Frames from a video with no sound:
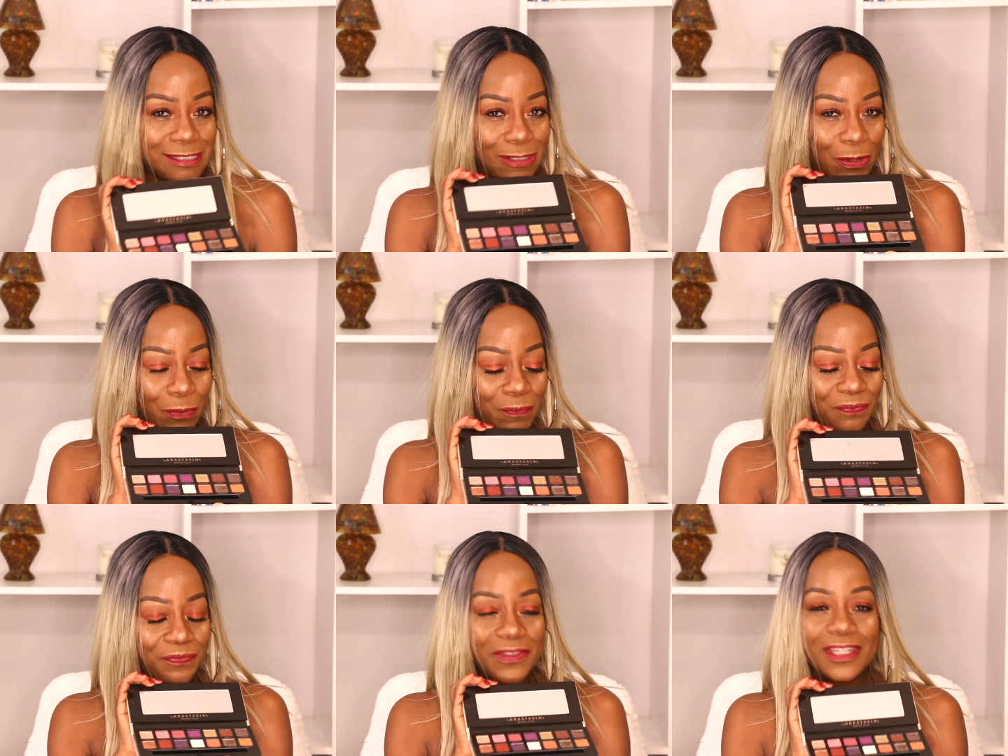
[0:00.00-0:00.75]
So,
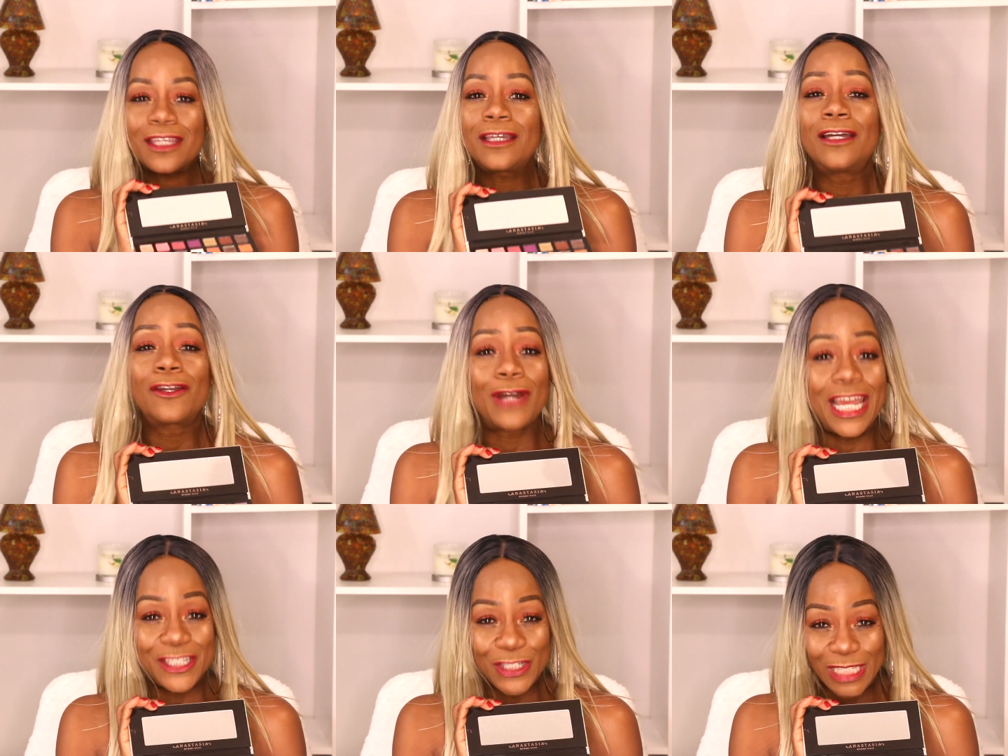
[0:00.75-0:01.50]

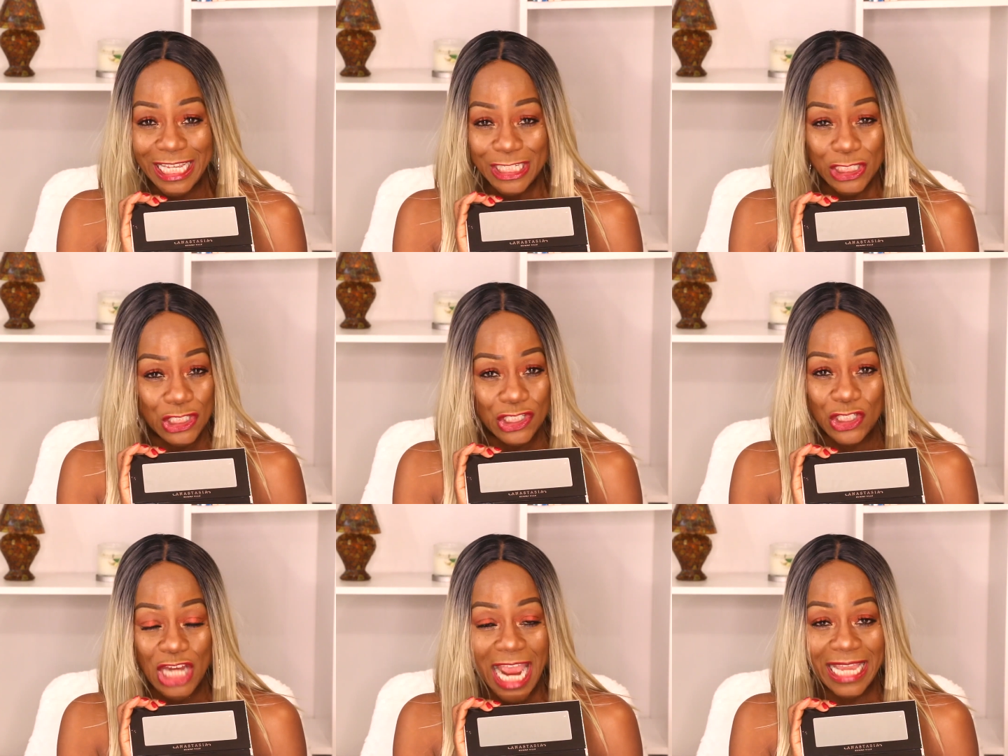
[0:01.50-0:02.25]

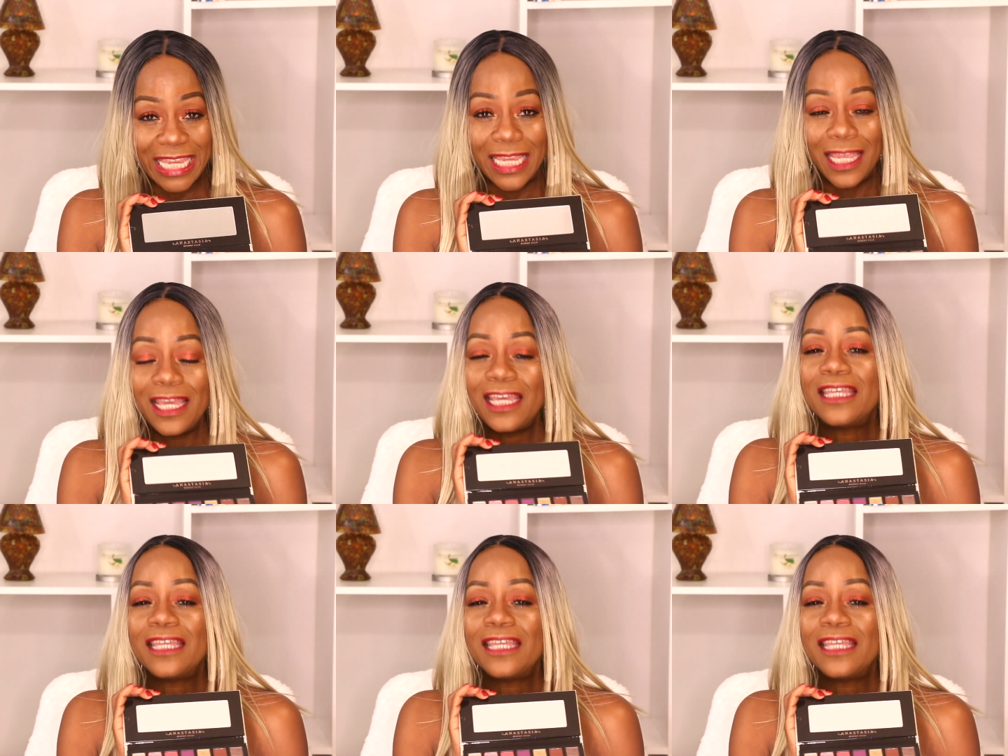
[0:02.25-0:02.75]
congratulations, Jackie.